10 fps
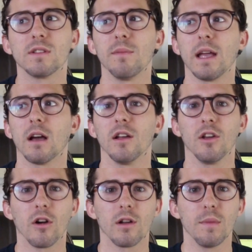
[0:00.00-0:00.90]
to make a
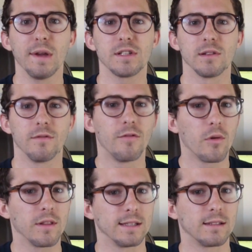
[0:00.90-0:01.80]
Yarnimation
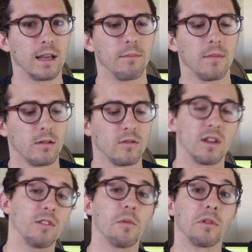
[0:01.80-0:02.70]
for this game. So
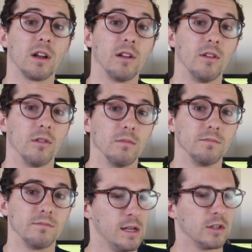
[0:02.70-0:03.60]
that's what we're gonna do.
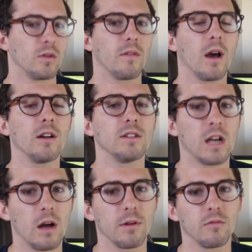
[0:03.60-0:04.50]
So we've got our
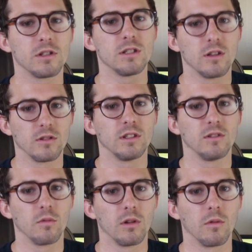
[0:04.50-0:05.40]
topic, which is
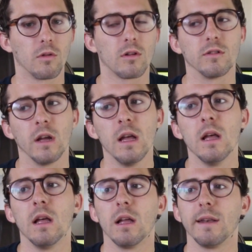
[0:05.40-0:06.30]
Yoshi's Woolly World.
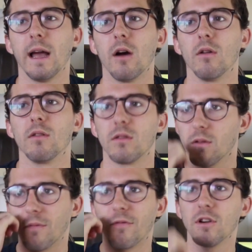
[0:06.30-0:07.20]
Now, the
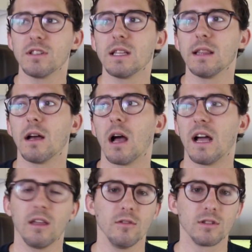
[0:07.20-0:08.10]
first thing that I
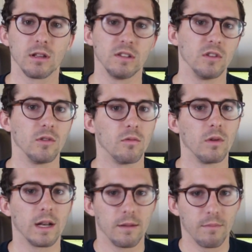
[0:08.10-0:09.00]
usually do
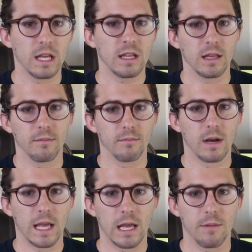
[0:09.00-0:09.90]
when I'm making
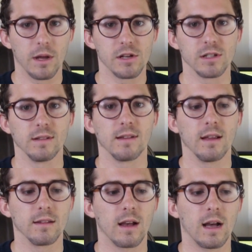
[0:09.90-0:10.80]
my animations
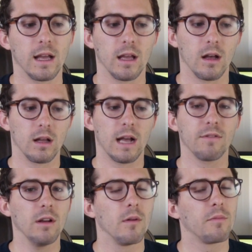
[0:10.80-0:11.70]
is I have
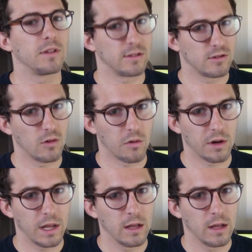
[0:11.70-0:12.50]
to come up with a story.